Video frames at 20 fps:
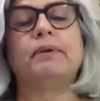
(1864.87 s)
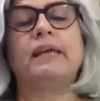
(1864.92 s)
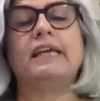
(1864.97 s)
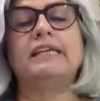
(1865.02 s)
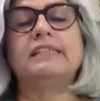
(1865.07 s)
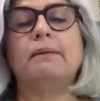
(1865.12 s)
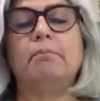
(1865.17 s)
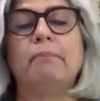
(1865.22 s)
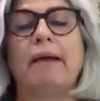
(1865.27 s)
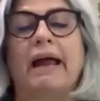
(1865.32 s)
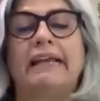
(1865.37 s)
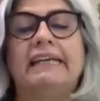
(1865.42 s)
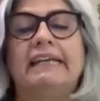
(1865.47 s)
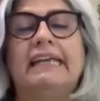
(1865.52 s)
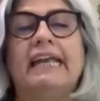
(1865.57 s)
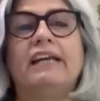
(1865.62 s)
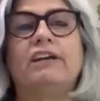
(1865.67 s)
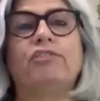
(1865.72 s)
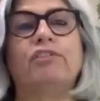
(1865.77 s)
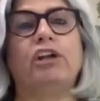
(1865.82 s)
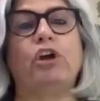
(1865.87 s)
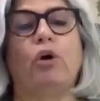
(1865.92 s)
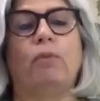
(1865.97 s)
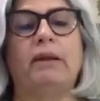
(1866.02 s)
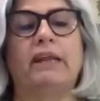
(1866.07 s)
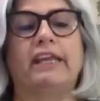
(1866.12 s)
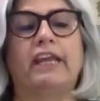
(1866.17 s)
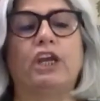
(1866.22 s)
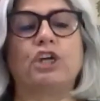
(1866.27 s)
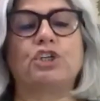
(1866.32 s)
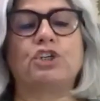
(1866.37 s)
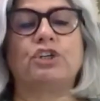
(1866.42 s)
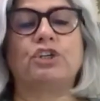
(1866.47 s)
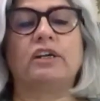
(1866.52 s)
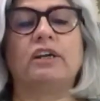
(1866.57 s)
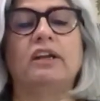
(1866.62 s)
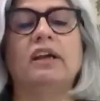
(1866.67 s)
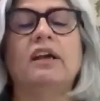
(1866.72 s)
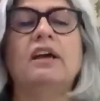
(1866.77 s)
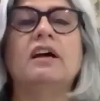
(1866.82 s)
is a mandatory
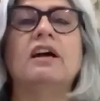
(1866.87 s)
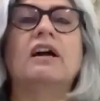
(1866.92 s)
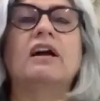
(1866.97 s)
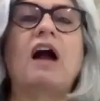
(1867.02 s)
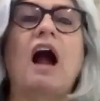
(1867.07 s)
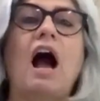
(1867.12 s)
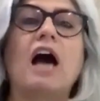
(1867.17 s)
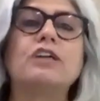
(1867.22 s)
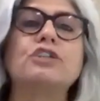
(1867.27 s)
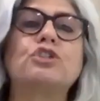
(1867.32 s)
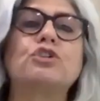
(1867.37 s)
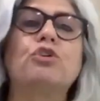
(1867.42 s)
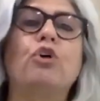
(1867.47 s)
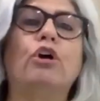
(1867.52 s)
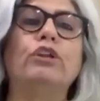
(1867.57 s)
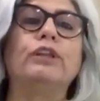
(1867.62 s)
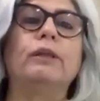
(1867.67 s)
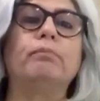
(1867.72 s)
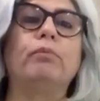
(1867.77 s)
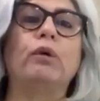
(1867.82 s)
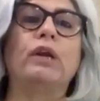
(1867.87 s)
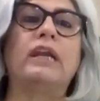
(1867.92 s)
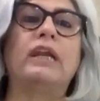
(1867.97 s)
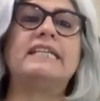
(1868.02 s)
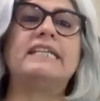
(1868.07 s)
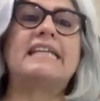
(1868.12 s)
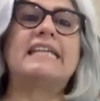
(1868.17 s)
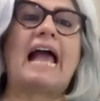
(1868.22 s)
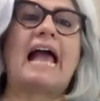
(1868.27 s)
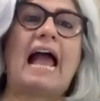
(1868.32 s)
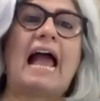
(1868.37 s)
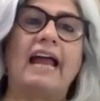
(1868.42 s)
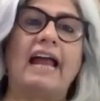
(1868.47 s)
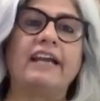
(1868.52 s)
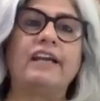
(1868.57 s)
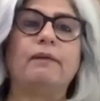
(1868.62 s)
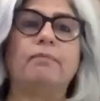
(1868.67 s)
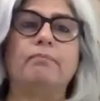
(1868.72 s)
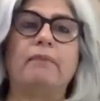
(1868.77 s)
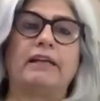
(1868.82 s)
obligation cast on the police
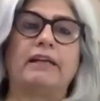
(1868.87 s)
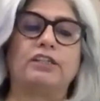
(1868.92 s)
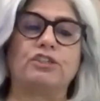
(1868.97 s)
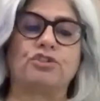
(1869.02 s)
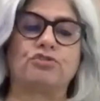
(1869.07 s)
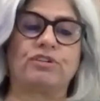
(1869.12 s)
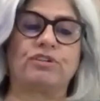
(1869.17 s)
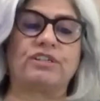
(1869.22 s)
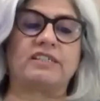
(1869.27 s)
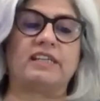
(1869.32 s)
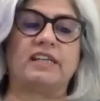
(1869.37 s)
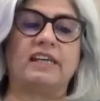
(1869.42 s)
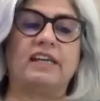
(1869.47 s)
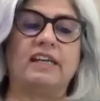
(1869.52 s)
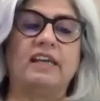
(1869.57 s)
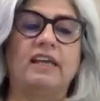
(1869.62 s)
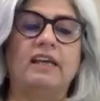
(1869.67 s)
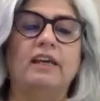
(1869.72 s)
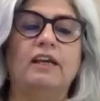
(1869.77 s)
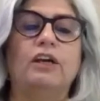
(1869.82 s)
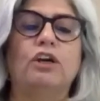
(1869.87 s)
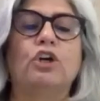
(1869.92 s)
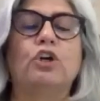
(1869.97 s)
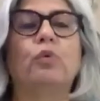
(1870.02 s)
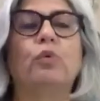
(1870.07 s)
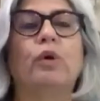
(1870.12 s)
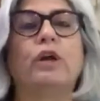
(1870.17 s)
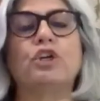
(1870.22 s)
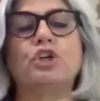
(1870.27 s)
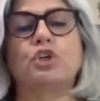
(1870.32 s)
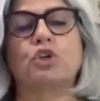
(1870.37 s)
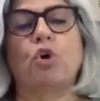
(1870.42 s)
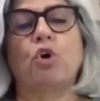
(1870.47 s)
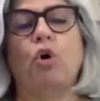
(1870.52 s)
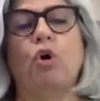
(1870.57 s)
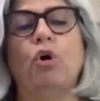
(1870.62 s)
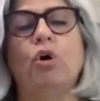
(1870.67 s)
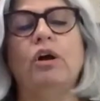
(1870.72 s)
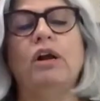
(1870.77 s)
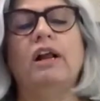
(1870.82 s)
and magistracy to
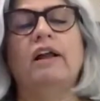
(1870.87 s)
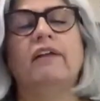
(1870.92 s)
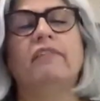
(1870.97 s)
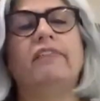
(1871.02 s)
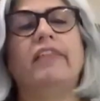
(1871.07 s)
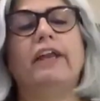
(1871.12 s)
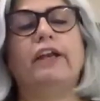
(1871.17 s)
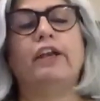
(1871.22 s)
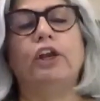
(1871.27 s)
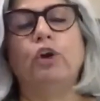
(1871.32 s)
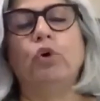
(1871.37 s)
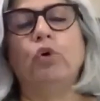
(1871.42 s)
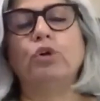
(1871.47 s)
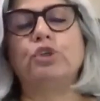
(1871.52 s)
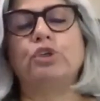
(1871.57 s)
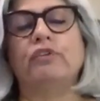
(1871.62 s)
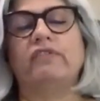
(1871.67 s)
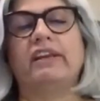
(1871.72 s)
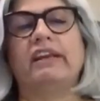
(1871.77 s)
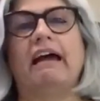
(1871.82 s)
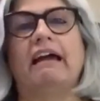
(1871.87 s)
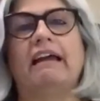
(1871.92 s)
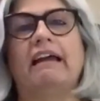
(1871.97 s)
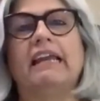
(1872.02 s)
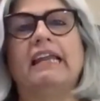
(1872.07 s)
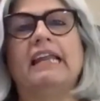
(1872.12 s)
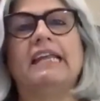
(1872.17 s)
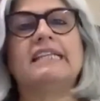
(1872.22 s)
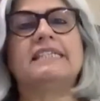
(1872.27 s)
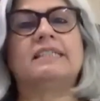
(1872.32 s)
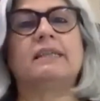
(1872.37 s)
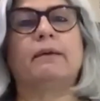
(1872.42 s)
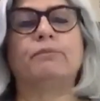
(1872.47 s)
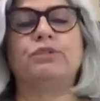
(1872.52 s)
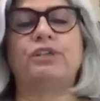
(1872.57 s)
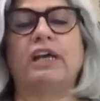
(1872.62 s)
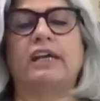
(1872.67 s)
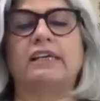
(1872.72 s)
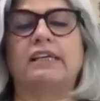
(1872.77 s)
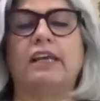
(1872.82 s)
ensure that no juvenile is
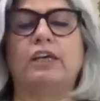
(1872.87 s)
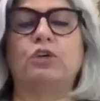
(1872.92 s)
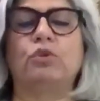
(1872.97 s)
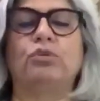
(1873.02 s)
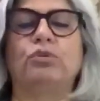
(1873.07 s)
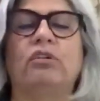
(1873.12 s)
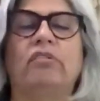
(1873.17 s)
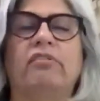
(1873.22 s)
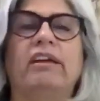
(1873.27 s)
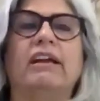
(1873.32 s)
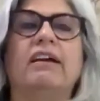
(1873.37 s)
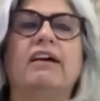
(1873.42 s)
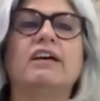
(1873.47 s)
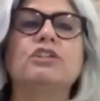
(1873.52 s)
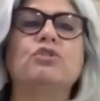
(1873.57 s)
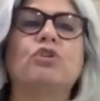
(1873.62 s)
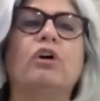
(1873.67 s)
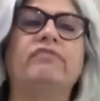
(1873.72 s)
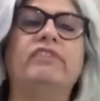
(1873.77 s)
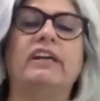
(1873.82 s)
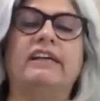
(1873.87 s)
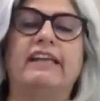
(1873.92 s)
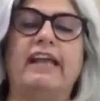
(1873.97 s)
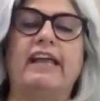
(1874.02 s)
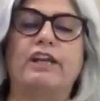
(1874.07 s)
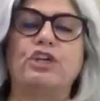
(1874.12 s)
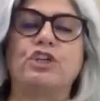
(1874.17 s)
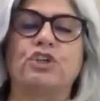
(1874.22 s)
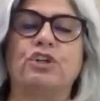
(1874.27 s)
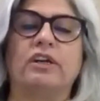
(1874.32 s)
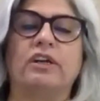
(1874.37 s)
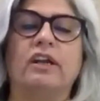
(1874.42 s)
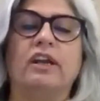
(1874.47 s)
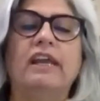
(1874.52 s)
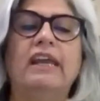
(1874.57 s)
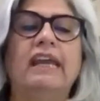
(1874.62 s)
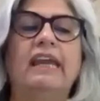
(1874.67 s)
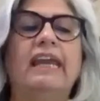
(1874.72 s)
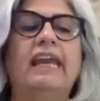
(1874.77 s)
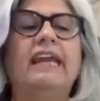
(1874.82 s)
subjected to the rigors of detention
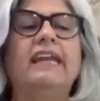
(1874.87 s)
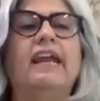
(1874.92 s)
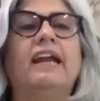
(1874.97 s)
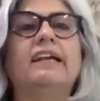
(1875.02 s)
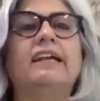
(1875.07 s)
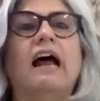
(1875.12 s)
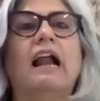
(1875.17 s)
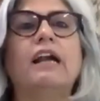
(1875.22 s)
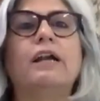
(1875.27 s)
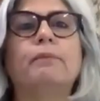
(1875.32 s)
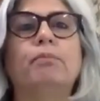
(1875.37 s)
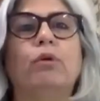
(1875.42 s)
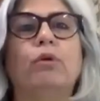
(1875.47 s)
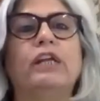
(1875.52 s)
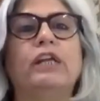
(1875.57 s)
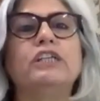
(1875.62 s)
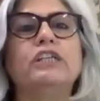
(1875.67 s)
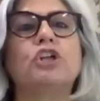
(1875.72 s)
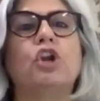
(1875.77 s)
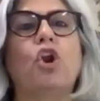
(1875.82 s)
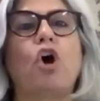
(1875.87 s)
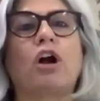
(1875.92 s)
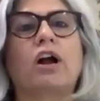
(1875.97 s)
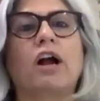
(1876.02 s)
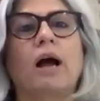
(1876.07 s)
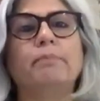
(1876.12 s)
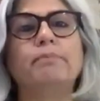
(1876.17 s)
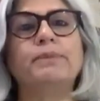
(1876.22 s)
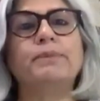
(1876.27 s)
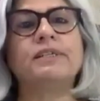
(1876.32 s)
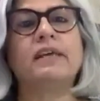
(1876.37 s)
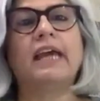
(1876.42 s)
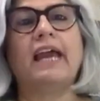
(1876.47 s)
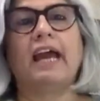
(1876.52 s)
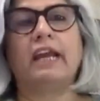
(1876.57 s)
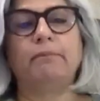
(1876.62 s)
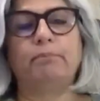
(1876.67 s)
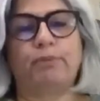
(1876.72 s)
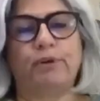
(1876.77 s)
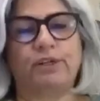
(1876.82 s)
in adult police lockups
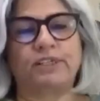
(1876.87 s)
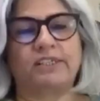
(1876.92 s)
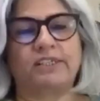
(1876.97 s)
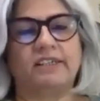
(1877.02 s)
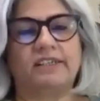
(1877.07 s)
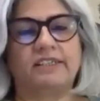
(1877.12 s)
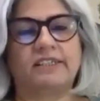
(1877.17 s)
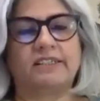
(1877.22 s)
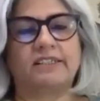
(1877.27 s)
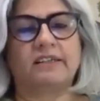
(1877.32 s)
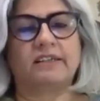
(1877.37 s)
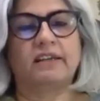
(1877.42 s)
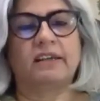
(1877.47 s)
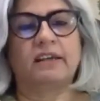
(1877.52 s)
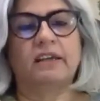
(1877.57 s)
and prisons.